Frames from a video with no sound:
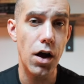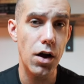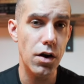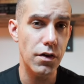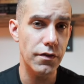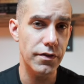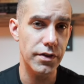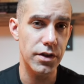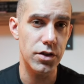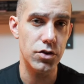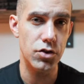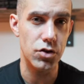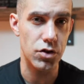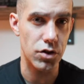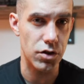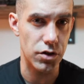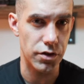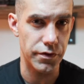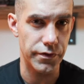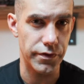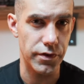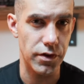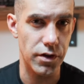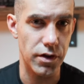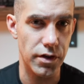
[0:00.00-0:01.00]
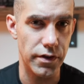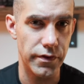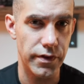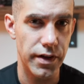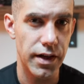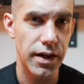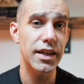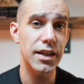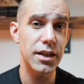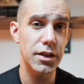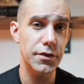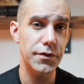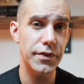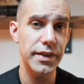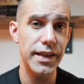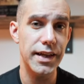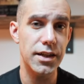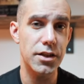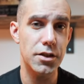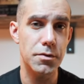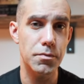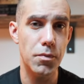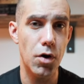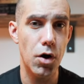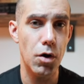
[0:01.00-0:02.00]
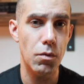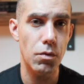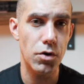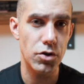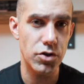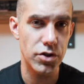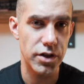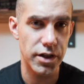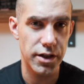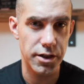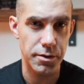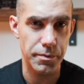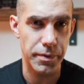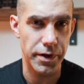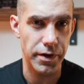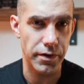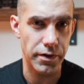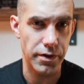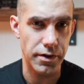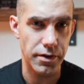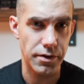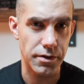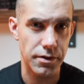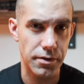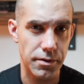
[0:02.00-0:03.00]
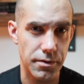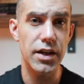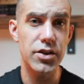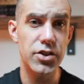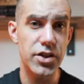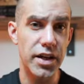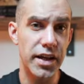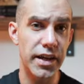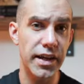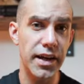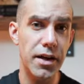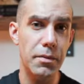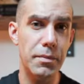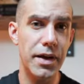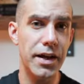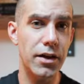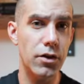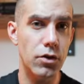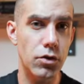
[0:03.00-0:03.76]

over the Charge 5 is for that smartwatch experience, as you can now make